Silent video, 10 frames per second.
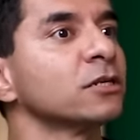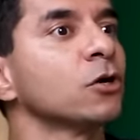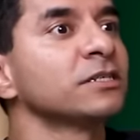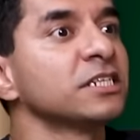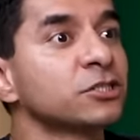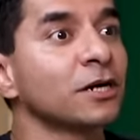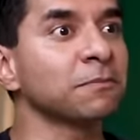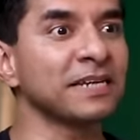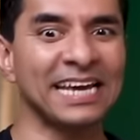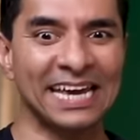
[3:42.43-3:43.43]
You're
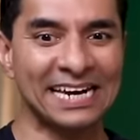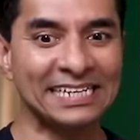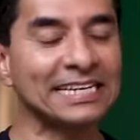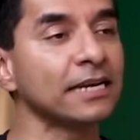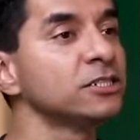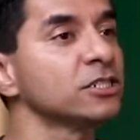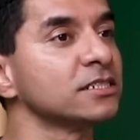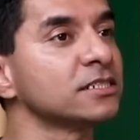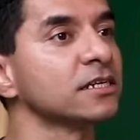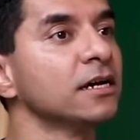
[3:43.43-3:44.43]
disrupting in
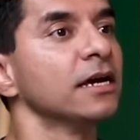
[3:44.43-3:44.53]
intelligence.